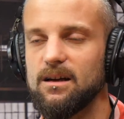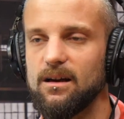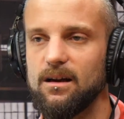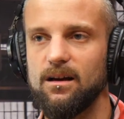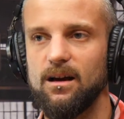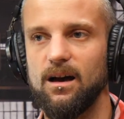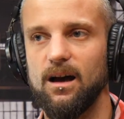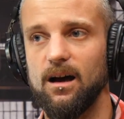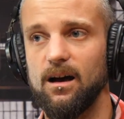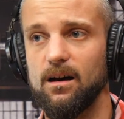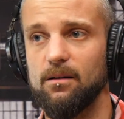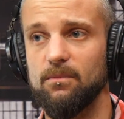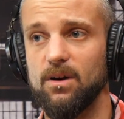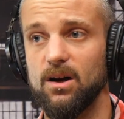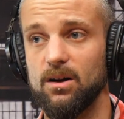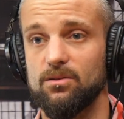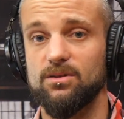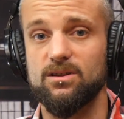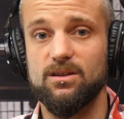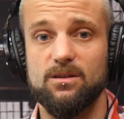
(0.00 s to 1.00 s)

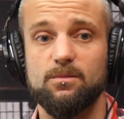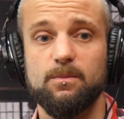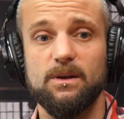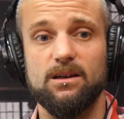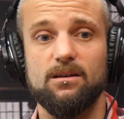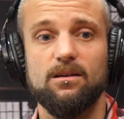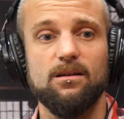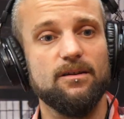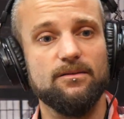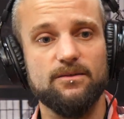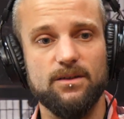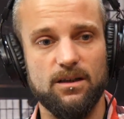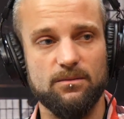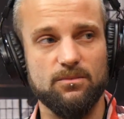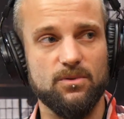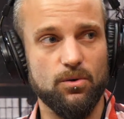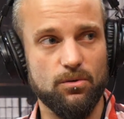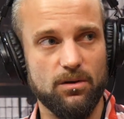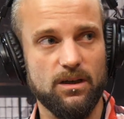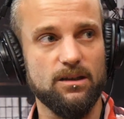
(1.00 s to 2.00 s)
I also spend a lot of time
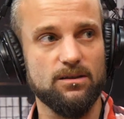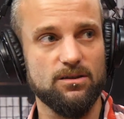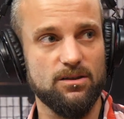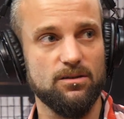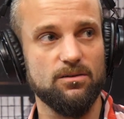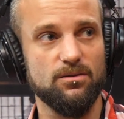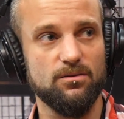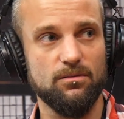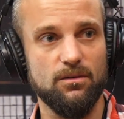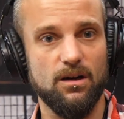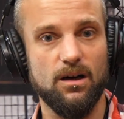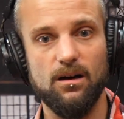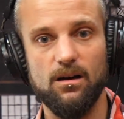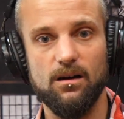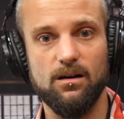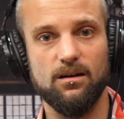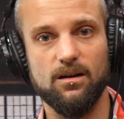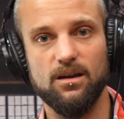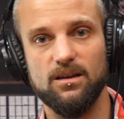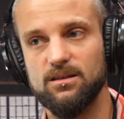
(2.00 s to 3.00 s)
talking to
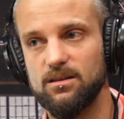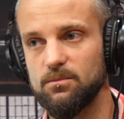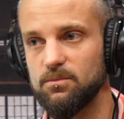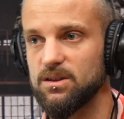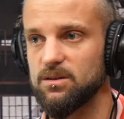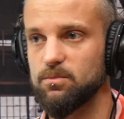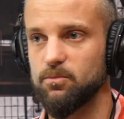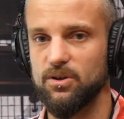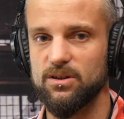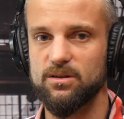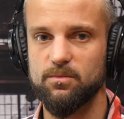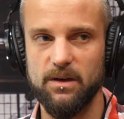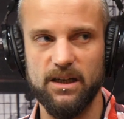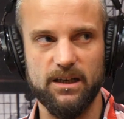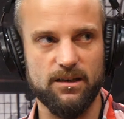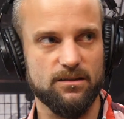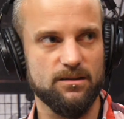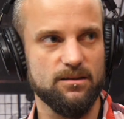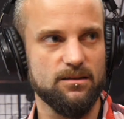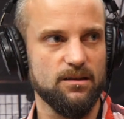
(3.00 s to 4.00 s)
our customers,
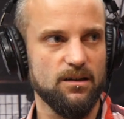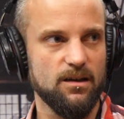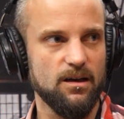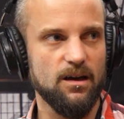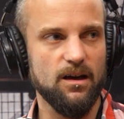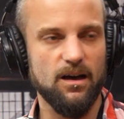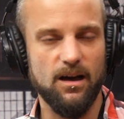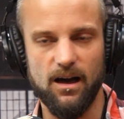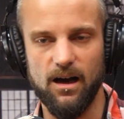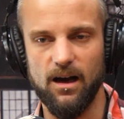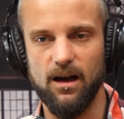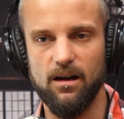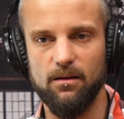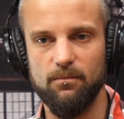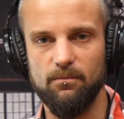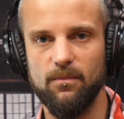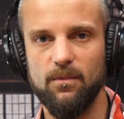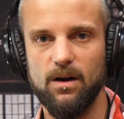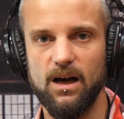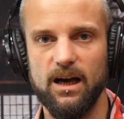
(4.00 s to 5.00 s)
prospects,
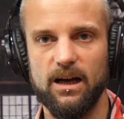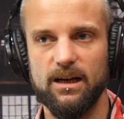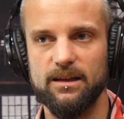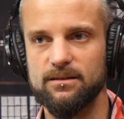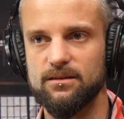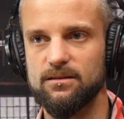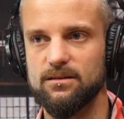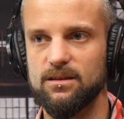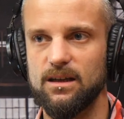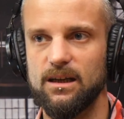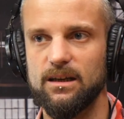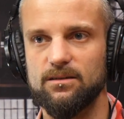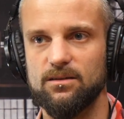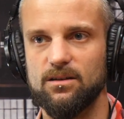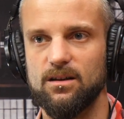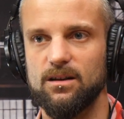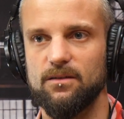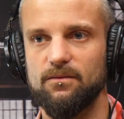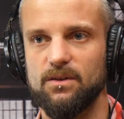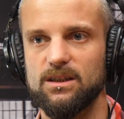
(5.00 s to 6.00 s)
and
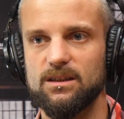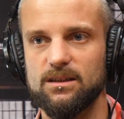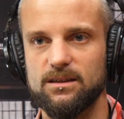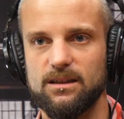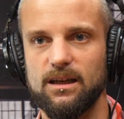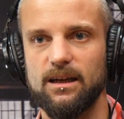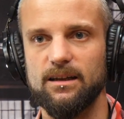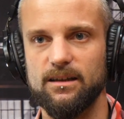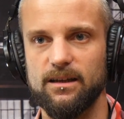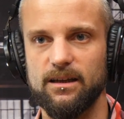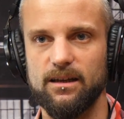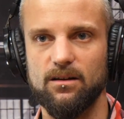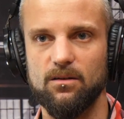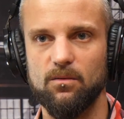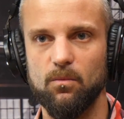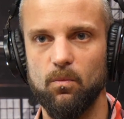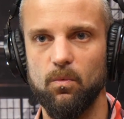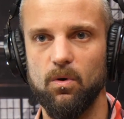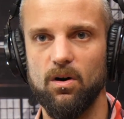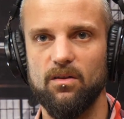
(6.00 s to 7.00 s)
kind of
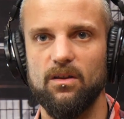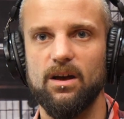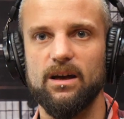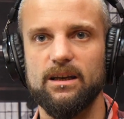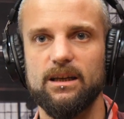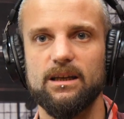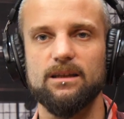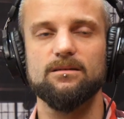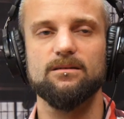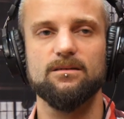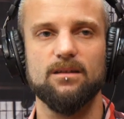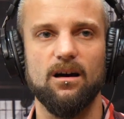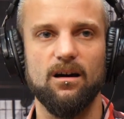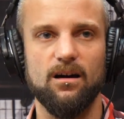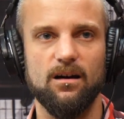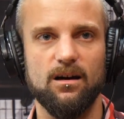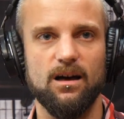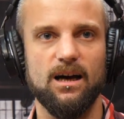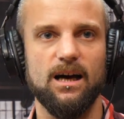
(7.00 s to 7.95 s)
understanding what their needs are.